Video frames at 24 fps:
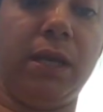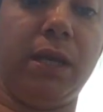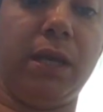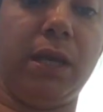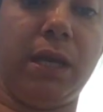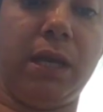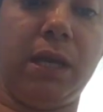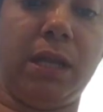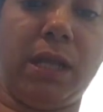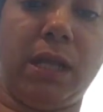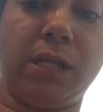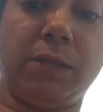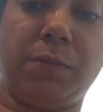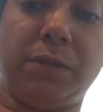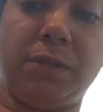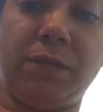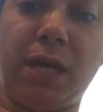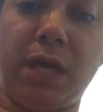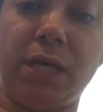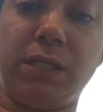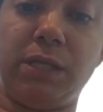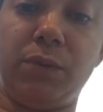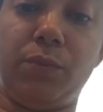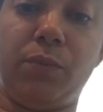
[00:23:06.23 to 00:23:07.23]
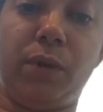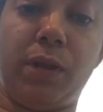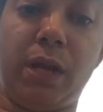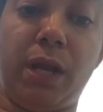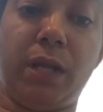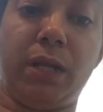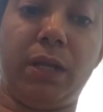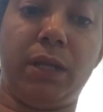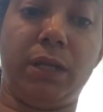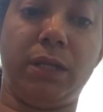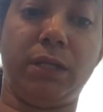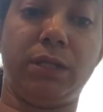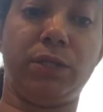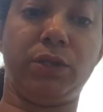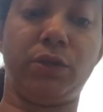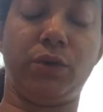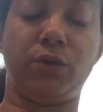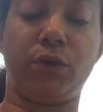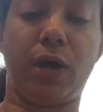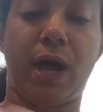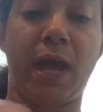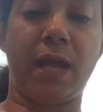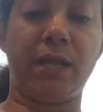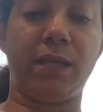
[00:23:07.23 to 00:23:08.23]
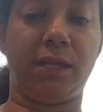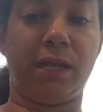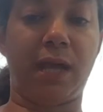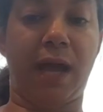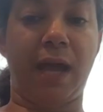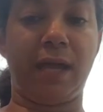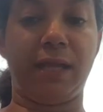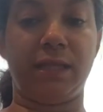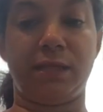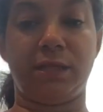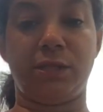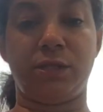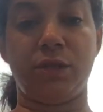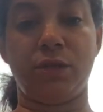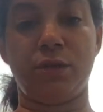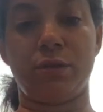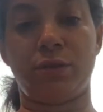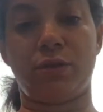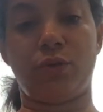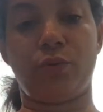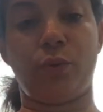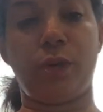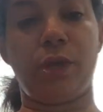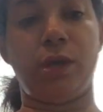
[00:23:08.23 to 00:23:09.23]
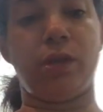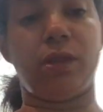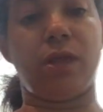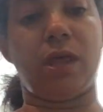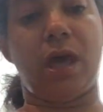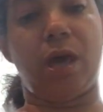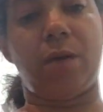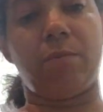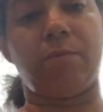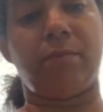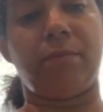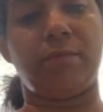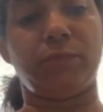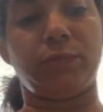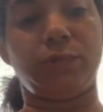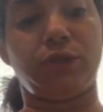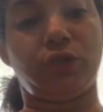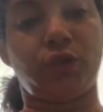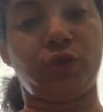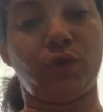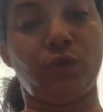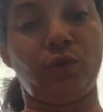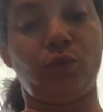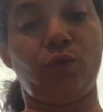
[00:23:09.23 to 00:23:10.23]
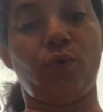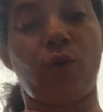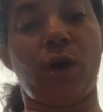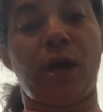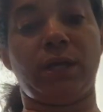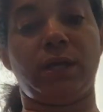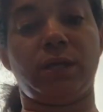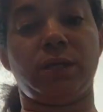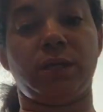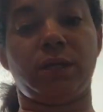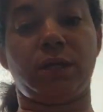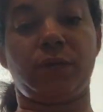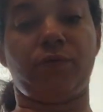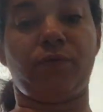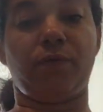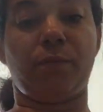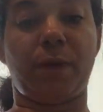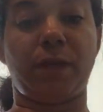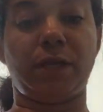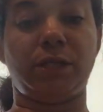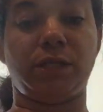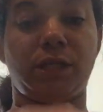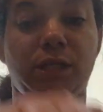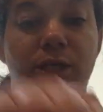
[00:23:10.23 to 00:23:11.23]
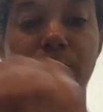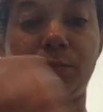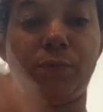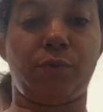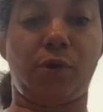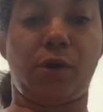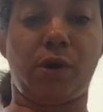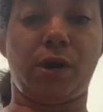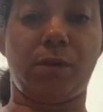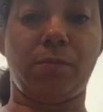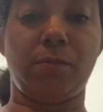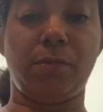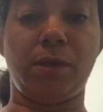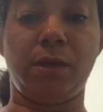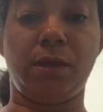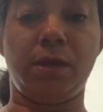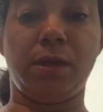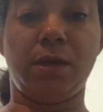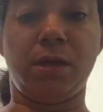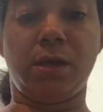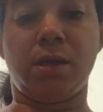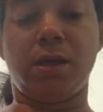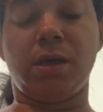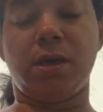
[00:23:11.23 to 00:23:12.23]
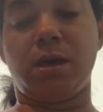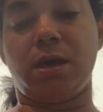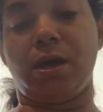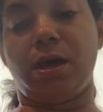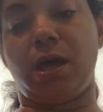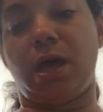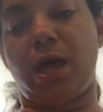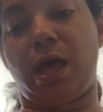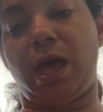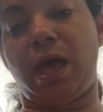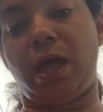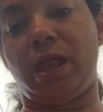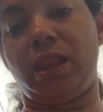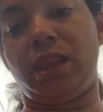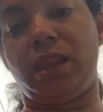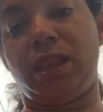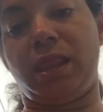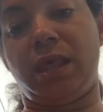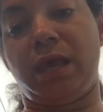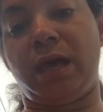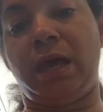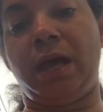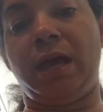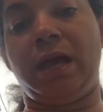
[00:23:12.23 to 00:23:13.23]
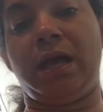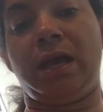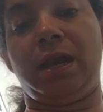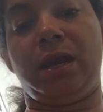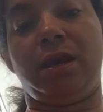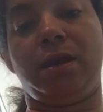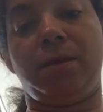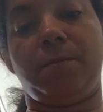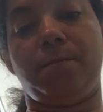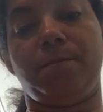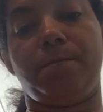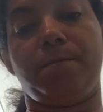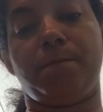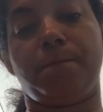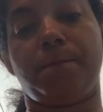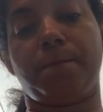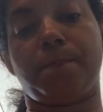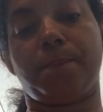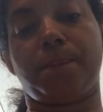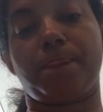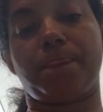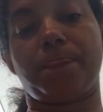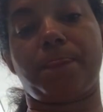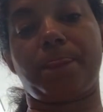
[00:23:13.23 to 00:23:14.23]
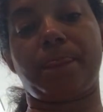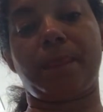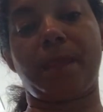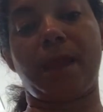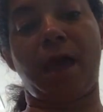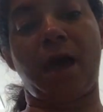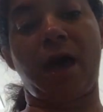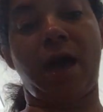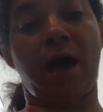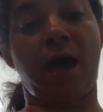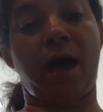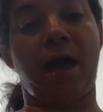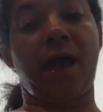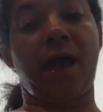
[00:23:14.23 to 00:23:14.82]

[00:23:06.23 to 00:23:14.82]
and that's precisely what I did. So I took 3 of them. 2 I took it for my chicken parm, and then I